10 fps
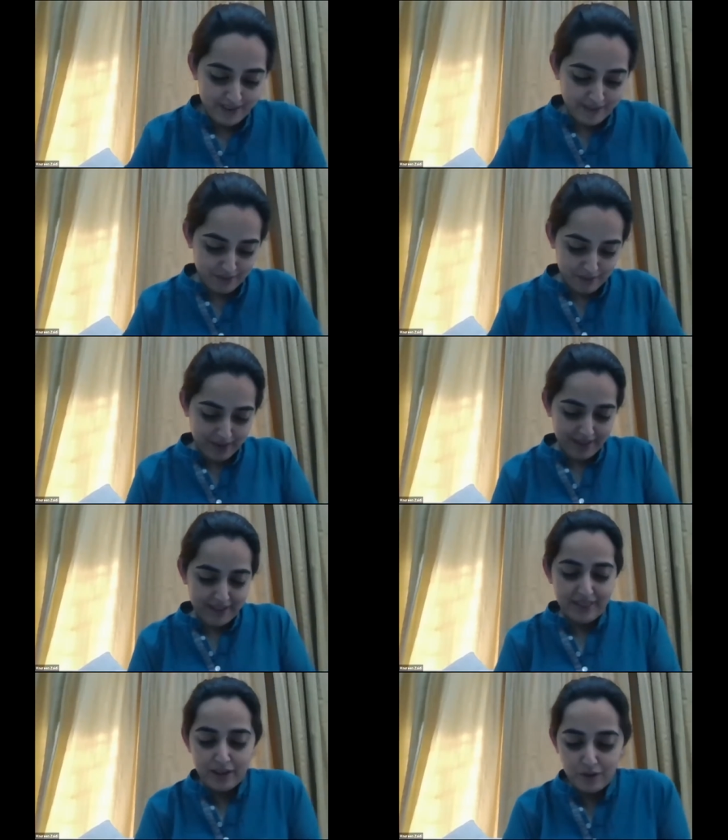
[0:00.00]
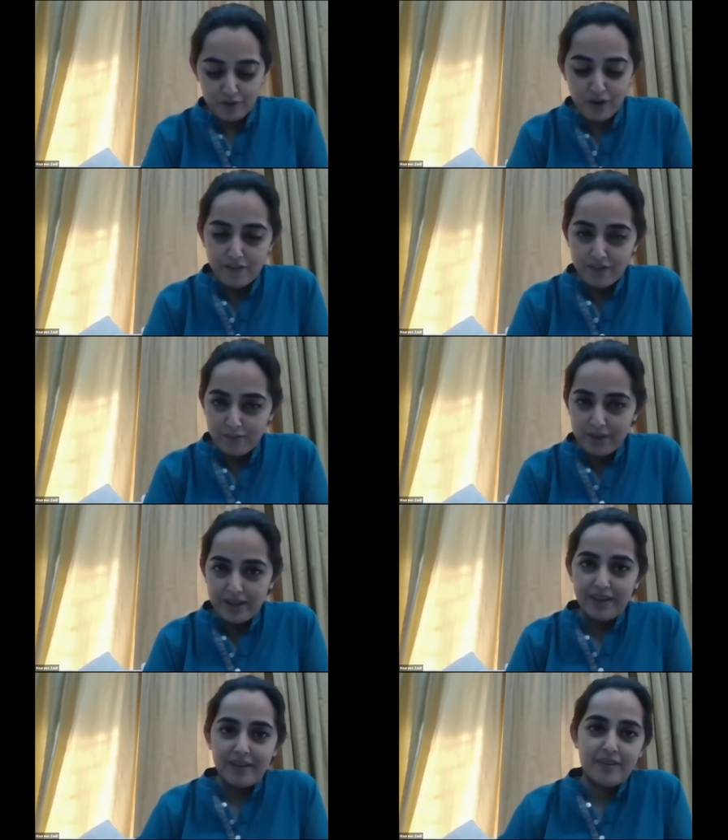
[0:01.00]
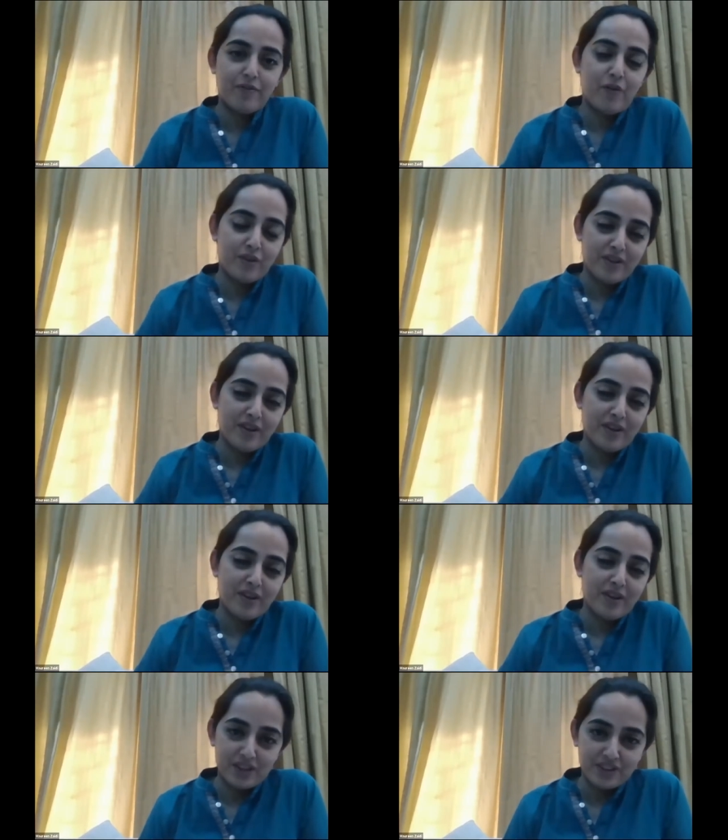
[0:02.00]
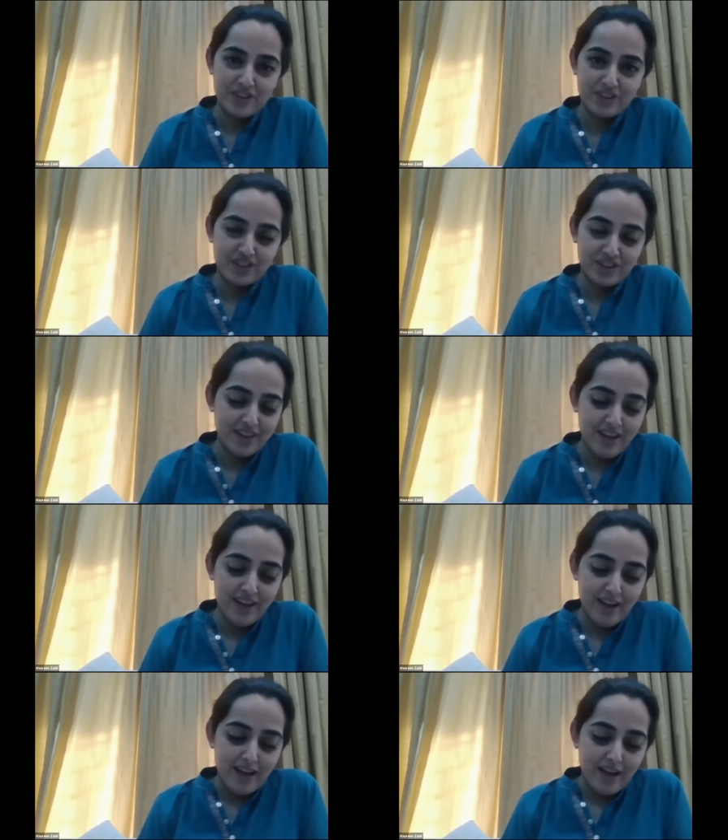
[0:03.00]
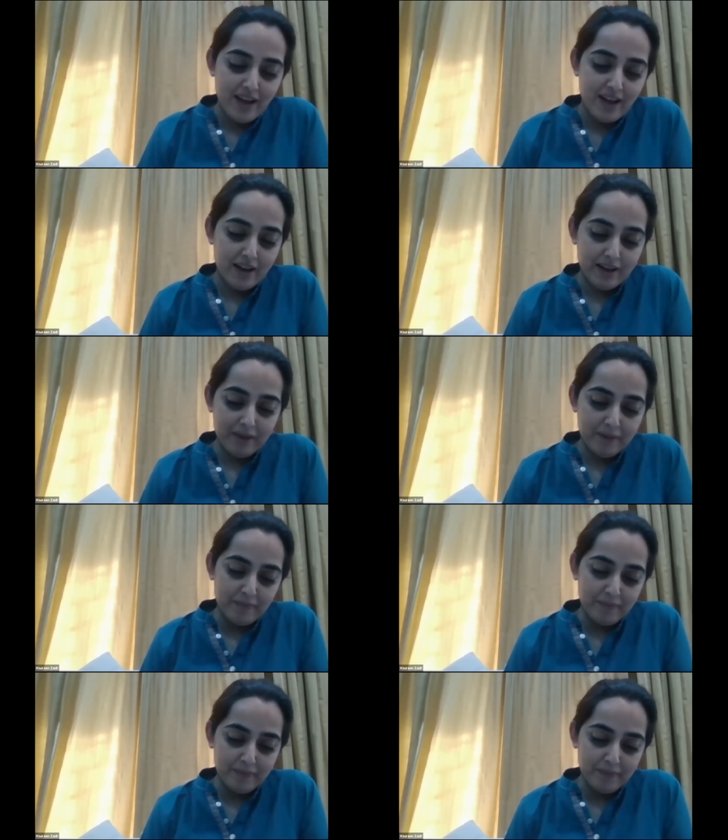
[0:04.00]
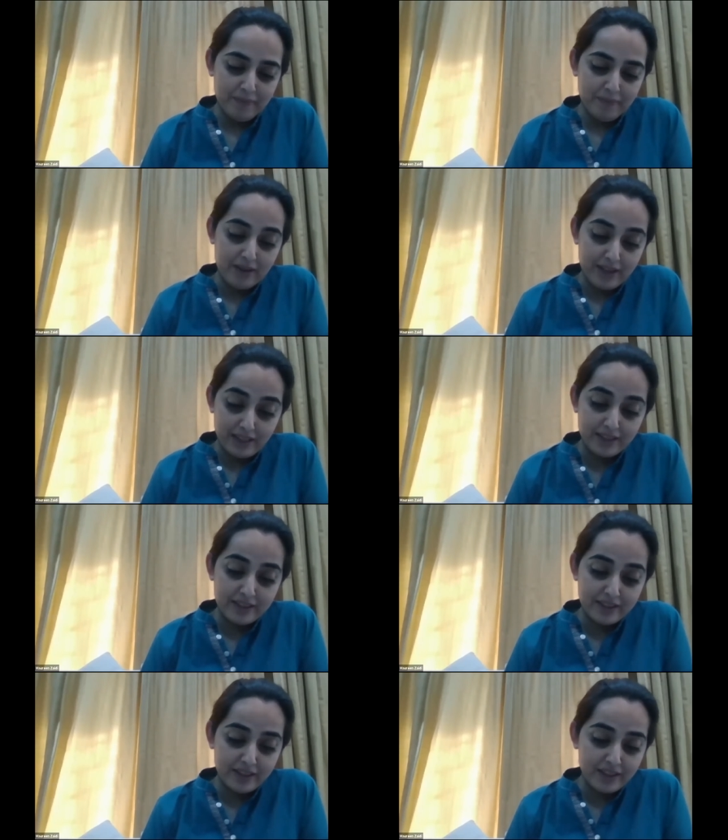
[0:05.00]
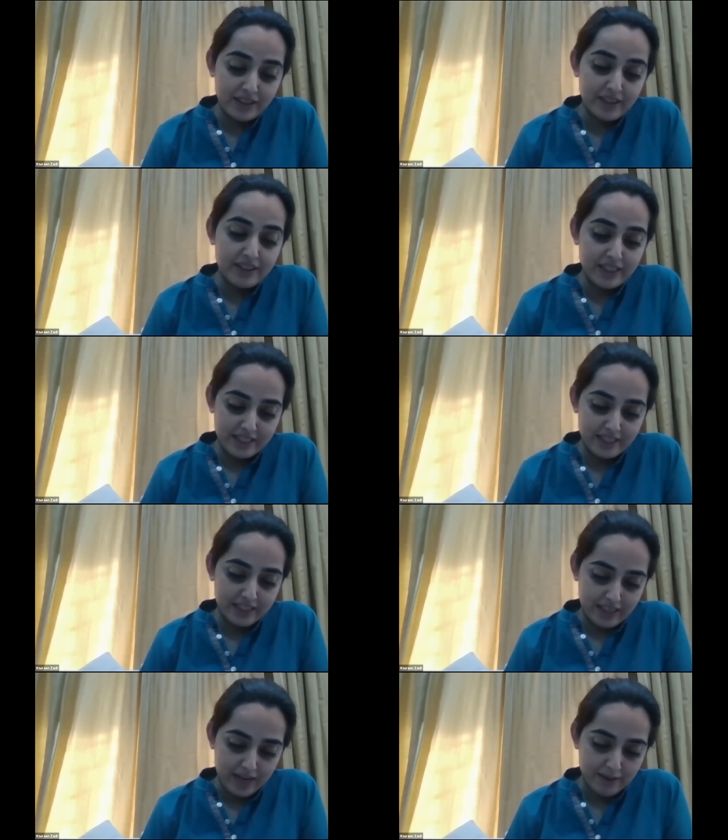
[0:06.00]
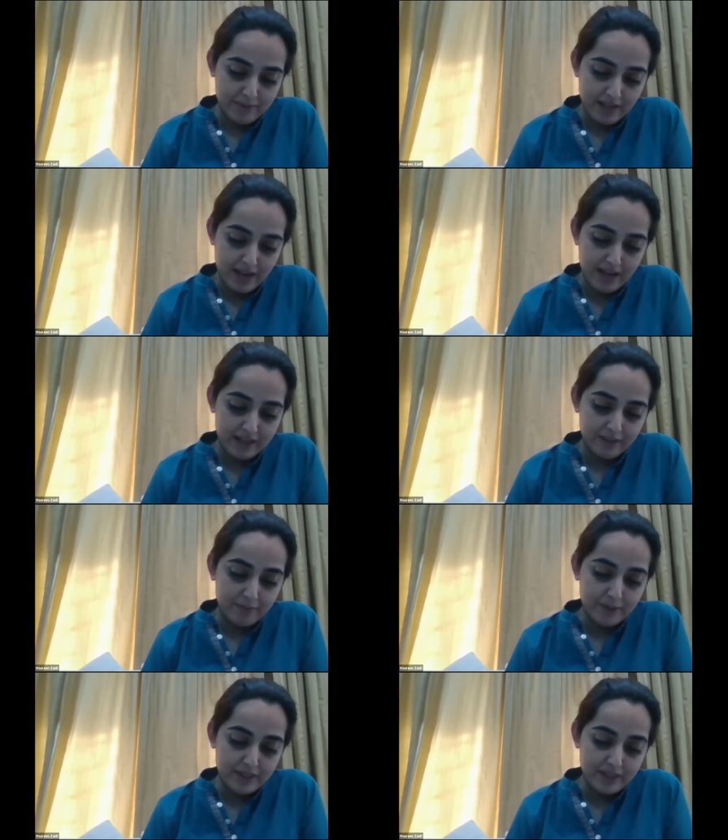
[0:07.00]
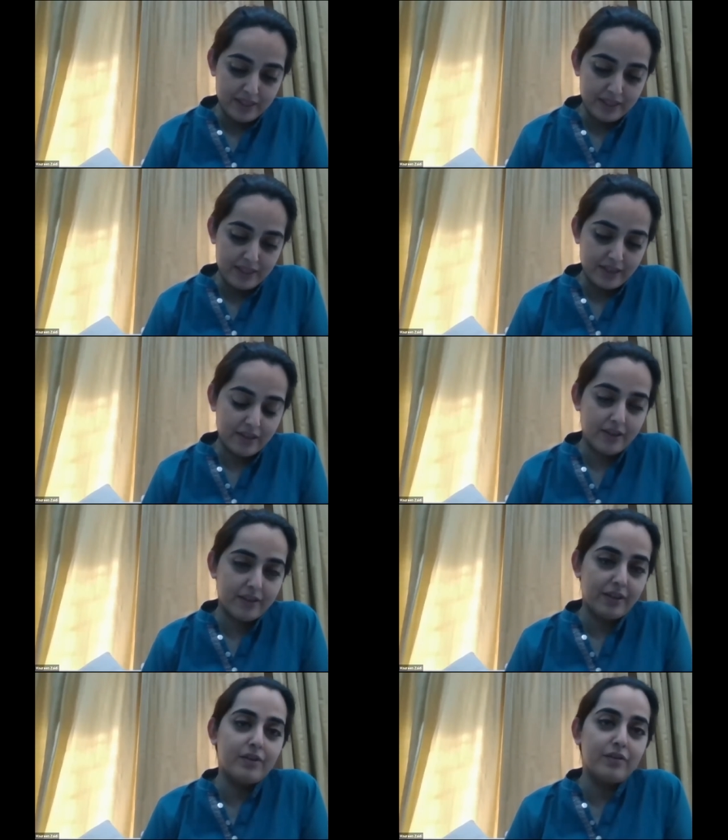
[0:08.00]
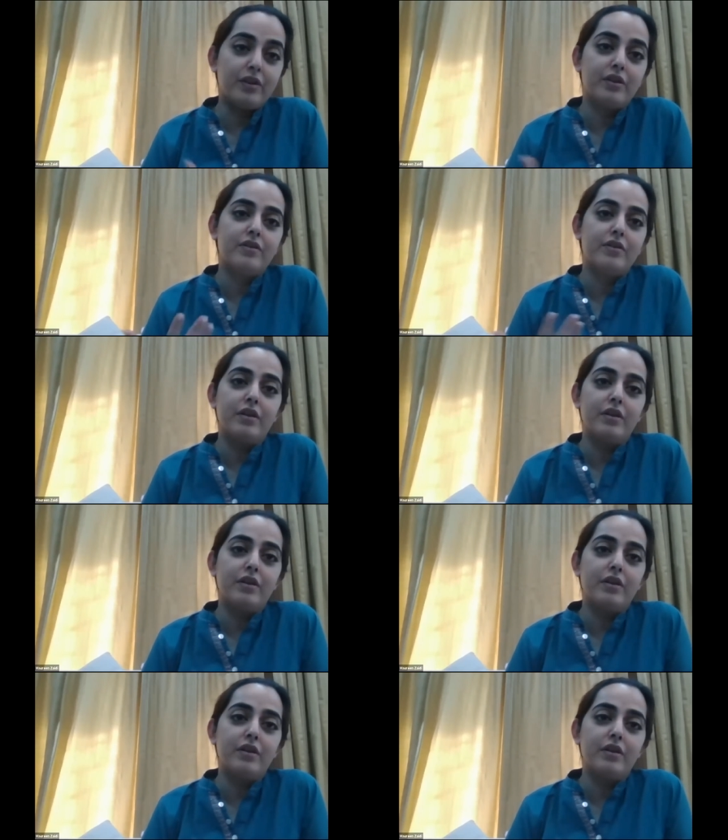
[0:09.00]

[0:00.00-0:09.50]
everyone, and thank you for having me and for the kind introduction, Zishan. Um, yes, these are indeed testing times, and business uh, it, it is